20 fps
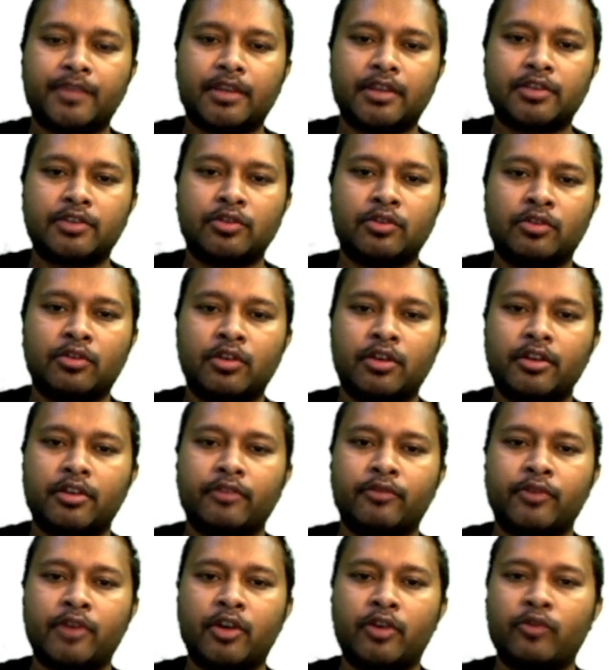So
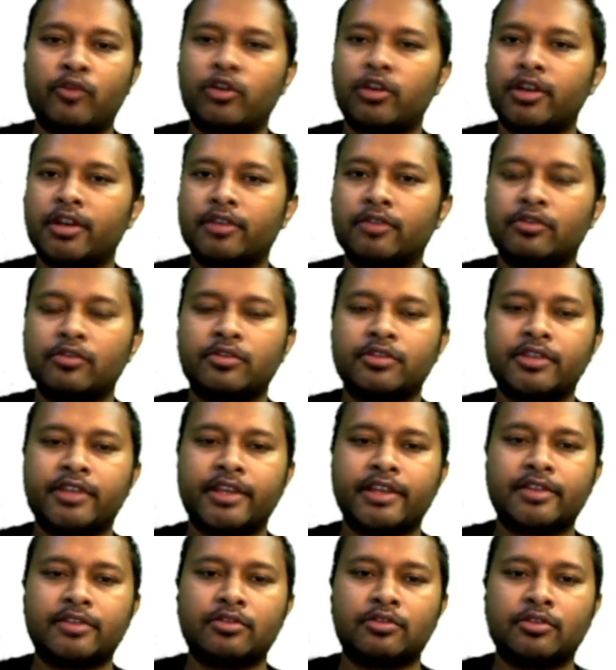what are those
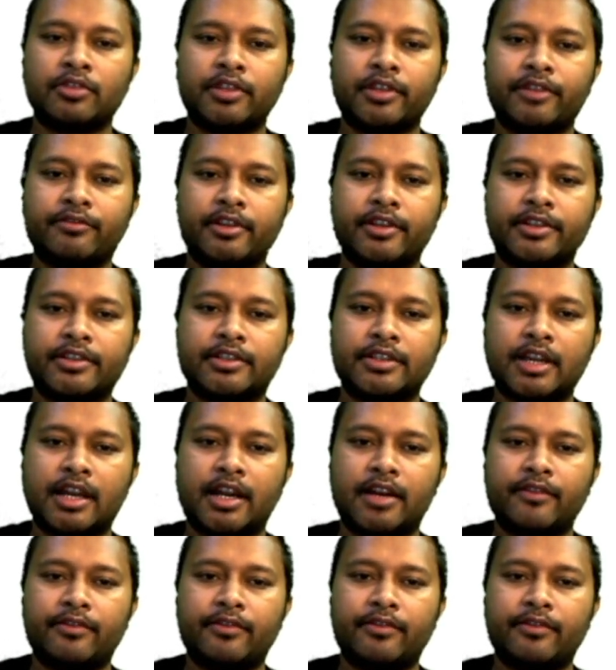days? So it will start